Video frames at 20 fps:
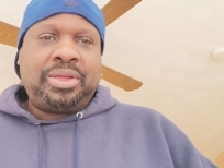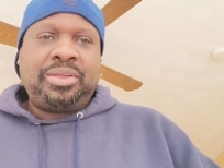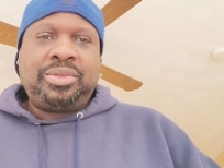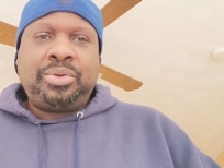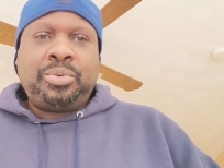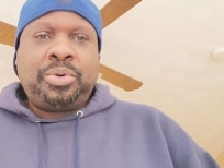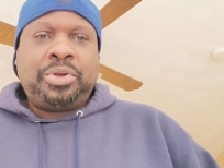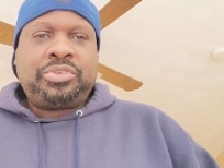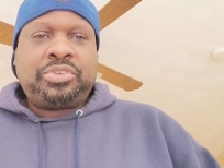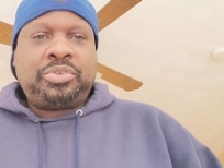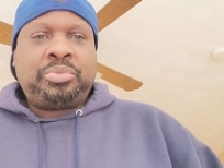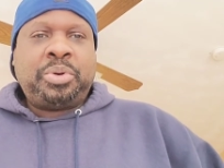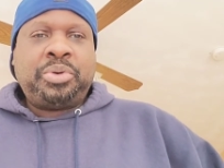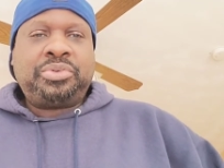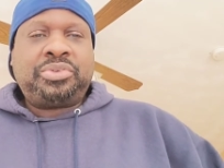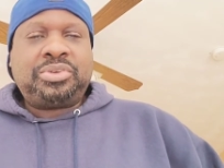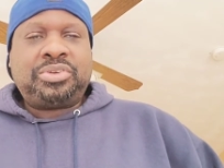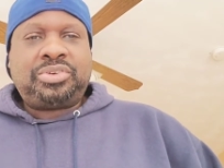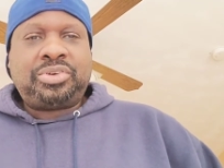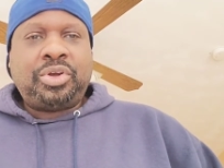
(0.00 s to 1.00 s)
You wasn't
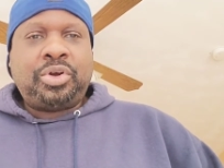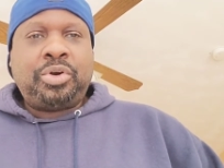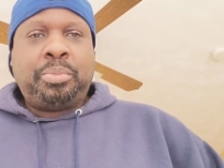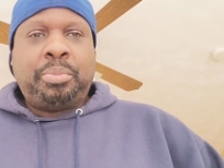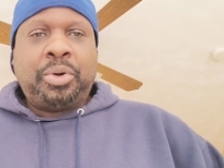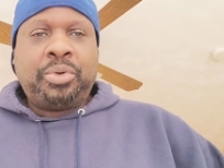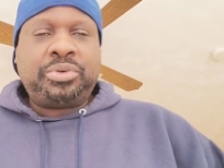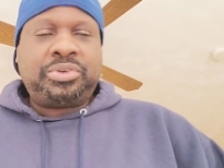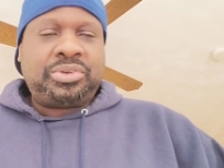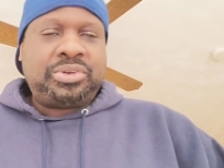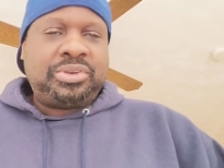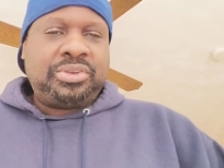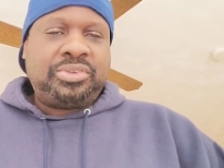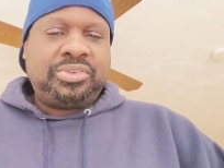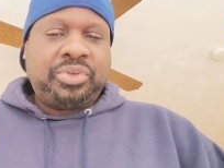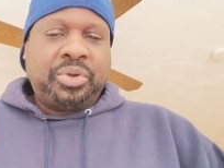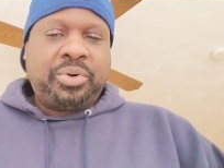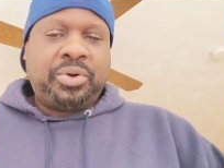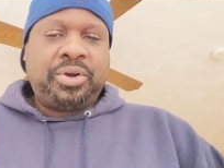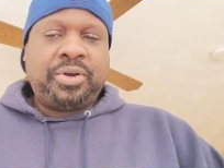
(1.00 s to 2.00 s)
supposed to show
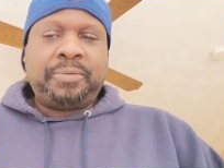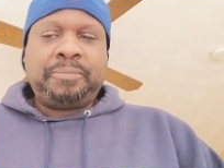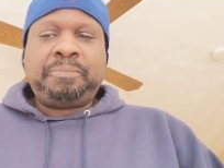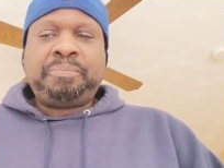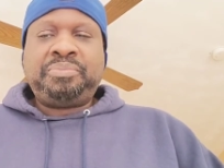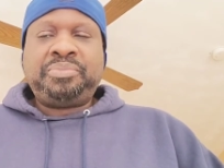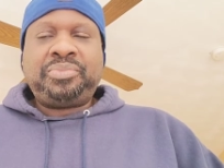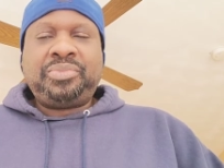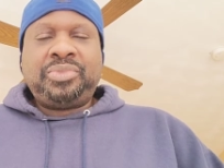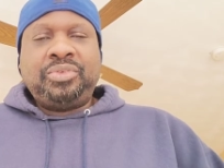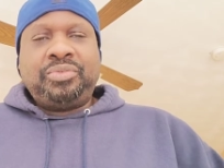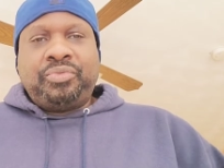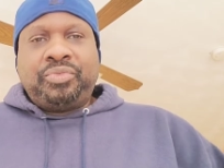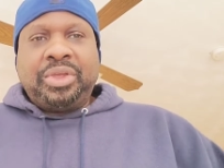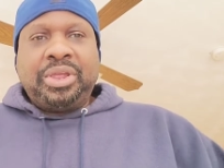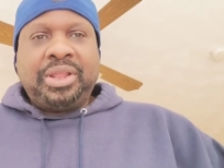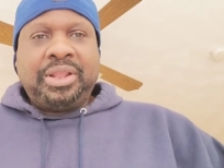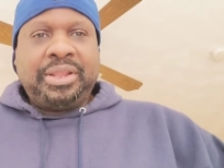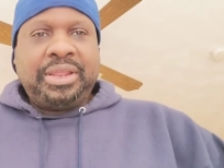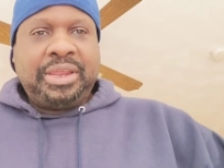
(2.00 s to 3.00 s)
emotions or
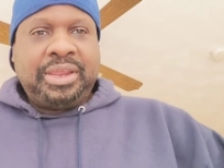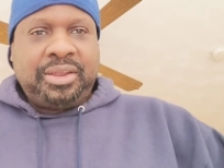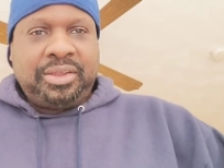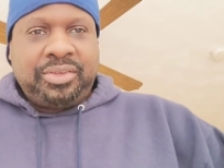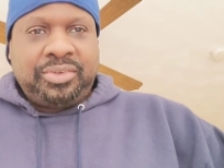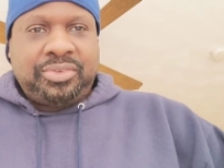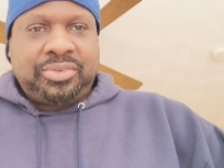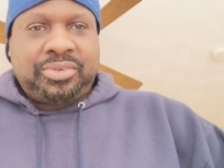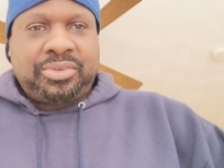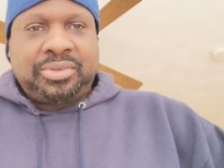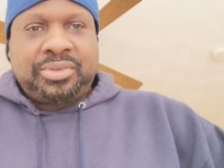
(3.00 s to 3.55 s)
feelings